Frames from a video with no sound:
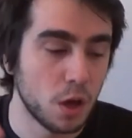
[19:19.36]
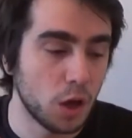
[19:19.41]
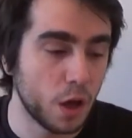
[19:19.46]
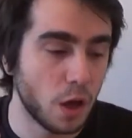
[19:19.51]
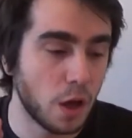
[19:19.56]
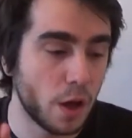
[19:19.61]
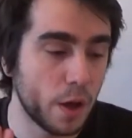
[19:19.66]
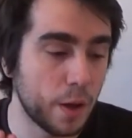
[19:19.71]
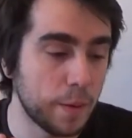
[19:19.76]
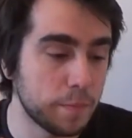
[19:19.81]

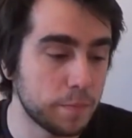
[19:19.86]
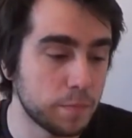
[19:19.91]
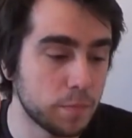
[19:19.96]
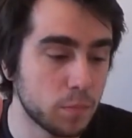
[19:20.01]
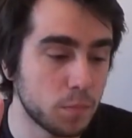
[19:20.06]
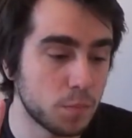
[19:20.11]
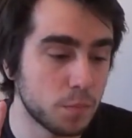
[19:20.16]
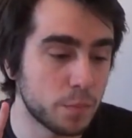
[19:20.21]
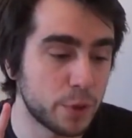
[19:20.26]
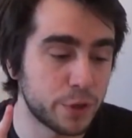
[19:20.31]

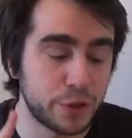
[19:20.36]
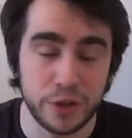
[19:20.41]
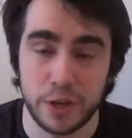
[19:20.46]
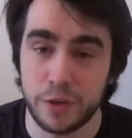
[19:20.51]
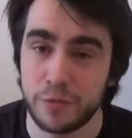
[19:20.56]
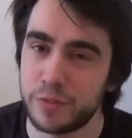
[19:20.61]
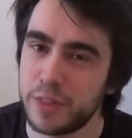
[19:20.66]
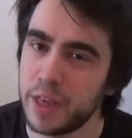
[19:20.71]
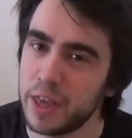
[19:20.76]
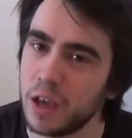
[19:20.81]
But
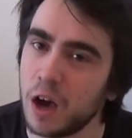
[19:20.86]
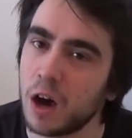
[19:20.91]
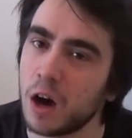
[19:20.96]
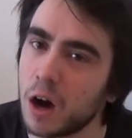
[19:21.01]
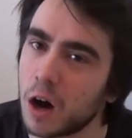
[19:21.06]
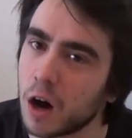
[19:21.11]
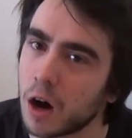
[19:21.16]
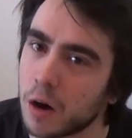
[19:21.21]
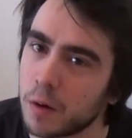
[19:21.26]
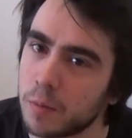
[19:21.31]
if they
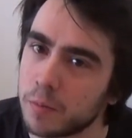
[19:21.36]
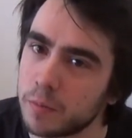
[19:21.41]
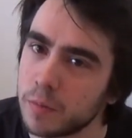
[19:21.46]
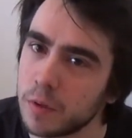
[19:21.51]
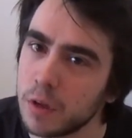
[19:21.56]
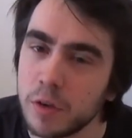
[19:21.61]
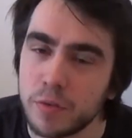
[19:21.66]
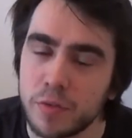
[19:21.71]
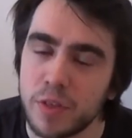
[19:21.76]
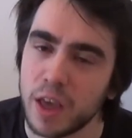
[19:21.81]
are
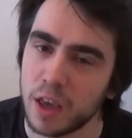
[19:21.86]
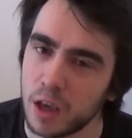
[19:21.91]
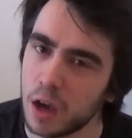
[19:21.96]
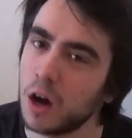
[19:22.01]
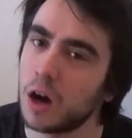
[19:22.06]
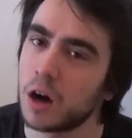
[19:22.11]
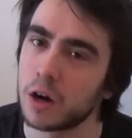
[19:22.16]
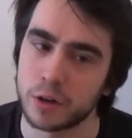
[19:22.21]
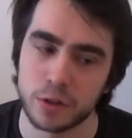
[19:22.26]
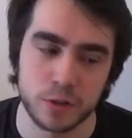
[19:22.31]

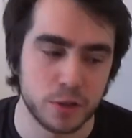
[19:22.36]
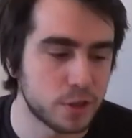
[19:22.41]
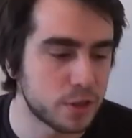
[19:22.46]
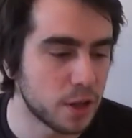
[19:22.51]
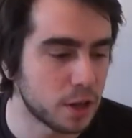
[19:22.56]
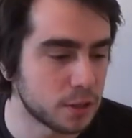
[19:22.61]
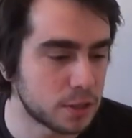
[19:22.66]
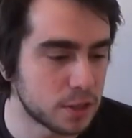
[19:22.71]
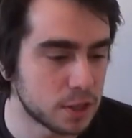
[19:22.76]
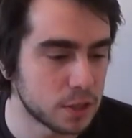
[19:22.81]

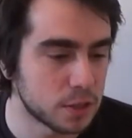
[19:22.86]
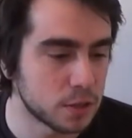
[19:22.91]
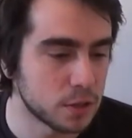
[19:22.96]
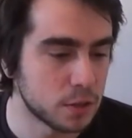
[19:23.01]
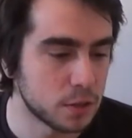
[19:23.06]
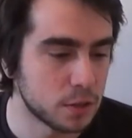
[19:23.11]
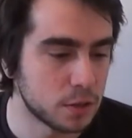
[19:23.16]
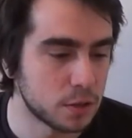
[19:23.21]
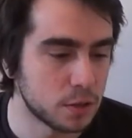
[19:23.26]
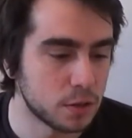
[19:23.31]
consulted,
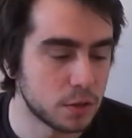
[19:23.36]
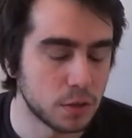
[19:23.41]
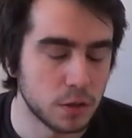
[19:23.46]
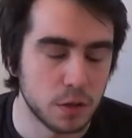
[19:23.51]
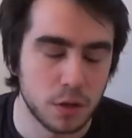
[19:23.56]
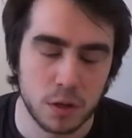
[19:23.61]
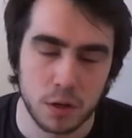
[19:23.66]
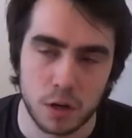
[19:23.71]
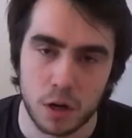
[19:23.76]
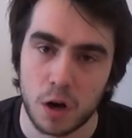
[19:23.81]

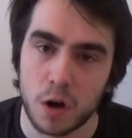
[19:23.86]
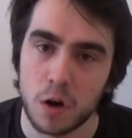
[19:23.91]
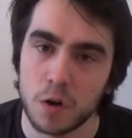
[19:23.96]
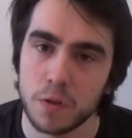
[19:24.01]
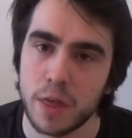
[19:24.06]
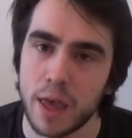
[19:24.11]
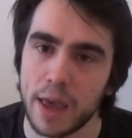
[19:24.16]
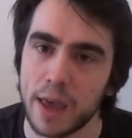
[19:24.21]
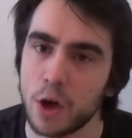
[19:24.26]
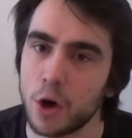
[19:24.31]
are
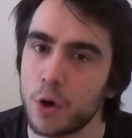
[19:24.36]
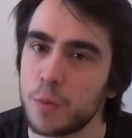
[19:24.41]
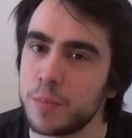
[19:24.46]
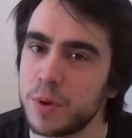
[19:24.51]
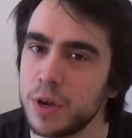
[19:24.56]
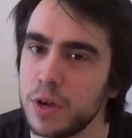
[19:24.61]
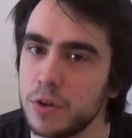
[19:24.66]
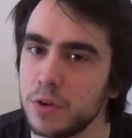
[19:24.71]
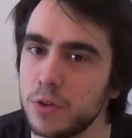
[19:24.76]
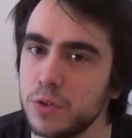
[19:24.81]
their
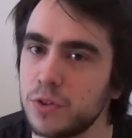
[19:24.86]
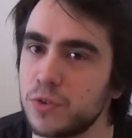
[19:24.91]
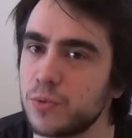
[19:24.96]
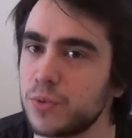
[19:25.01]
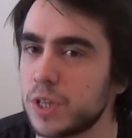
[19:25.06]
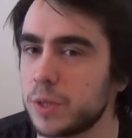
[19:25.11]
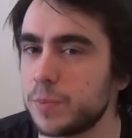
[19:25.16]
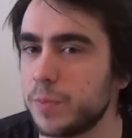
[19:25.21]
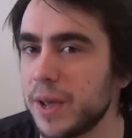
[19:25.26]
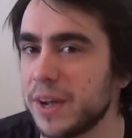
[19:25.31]
opinions
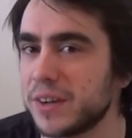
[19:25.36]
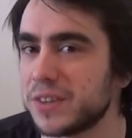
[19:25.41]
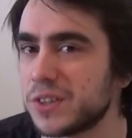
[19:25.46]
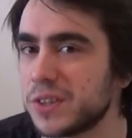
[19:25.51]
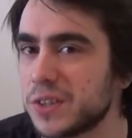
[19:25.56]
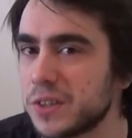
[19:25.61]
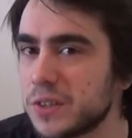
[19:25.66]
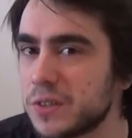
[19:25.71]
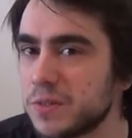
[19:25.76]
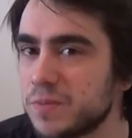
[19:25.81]

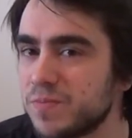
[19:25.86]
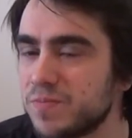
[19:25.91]
respected?